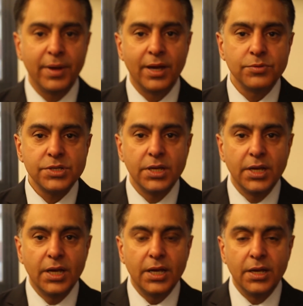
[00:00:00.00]
about
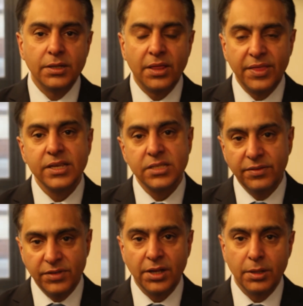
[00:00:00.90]
the things
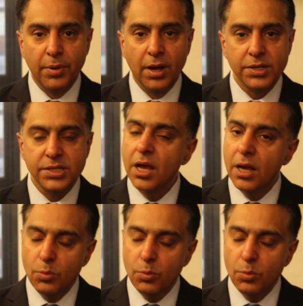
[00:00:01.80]
that they've done in the past.